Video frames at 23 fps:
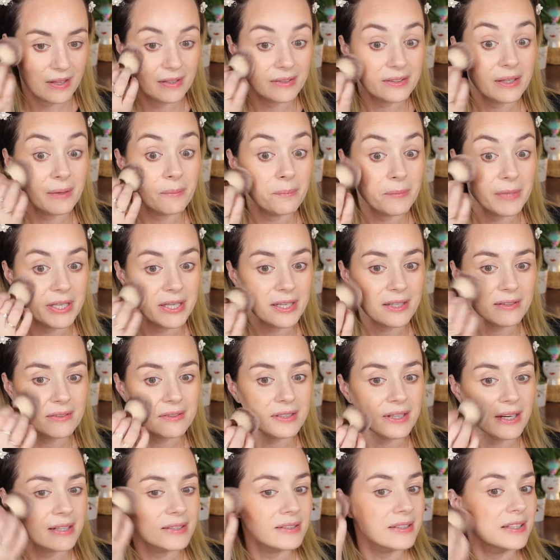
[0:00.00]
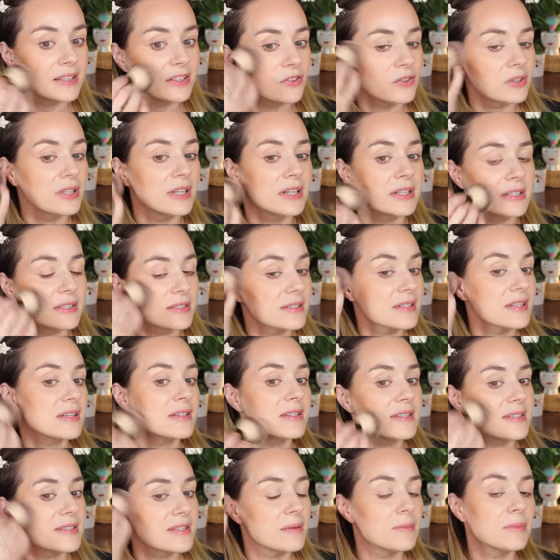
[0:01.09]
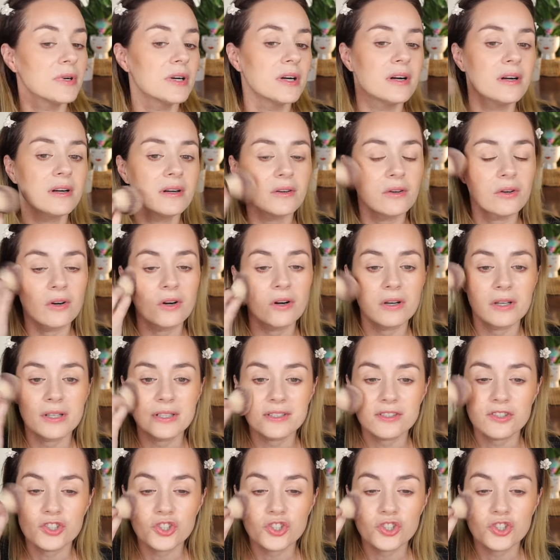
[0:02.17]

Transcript: the meat and then you let it simmer. Oh, it's